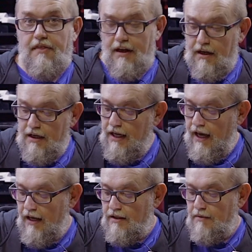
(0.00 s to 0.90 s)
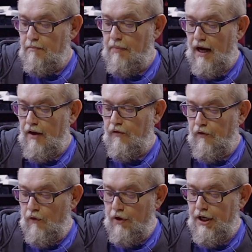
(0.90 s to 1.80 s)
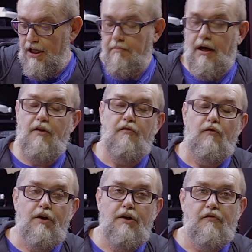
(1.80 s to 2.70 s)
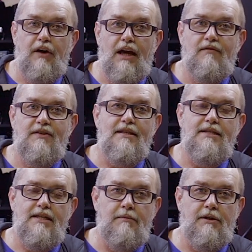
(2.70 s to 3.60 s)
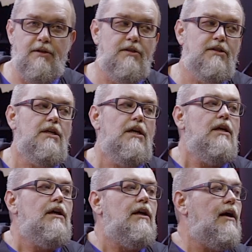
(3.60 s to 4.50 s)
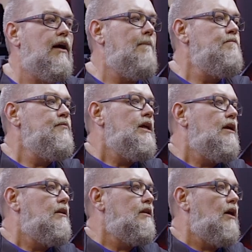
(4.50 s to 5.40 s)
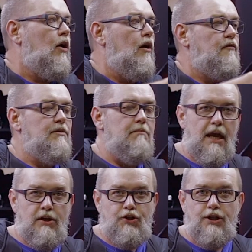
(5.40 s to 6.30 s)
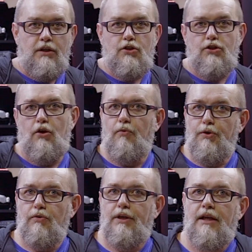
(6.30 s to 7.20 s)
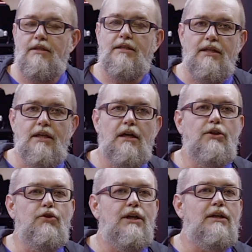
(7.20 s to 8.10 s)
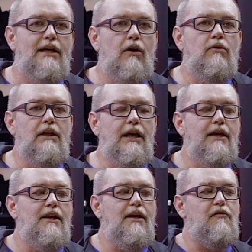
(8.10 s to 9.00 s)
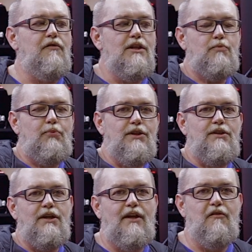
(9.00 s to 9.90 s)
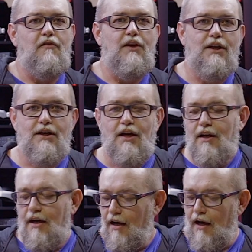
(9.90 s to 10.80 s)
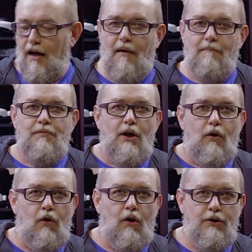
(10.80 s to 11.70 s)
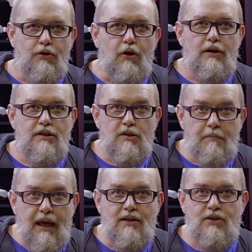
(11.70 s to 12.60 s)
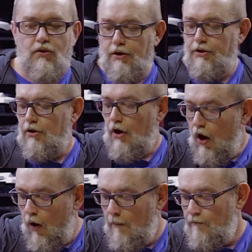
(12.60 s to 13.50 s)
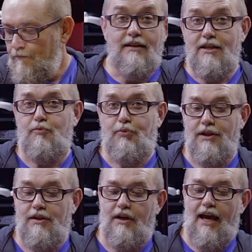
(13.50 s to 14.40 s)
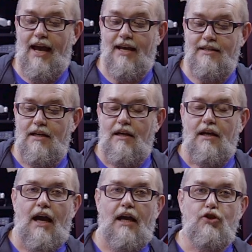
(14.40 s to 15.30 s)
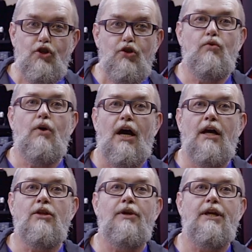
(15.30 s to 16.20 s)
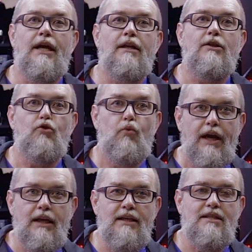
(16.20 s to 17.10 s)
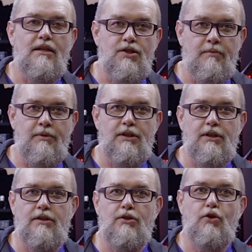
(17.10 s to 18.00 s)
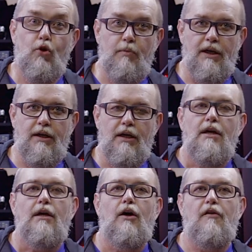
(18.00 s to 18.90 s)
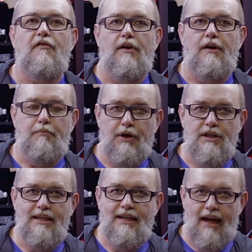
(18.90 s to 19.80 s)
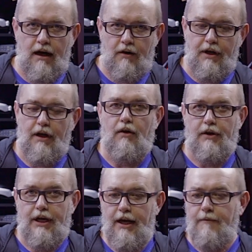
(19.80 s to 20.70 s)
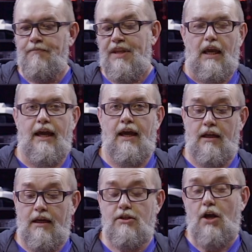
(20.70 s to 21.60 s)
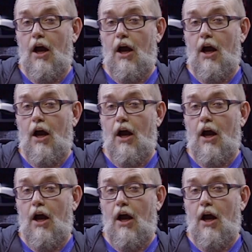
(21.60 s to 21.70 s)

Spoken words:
38 by 40 by 45 centimeters of dimension, so you can see and you can calculate if this printer can fit on your space, on your home. This printer has a 220 centimeters cubic of printing area, okay? And its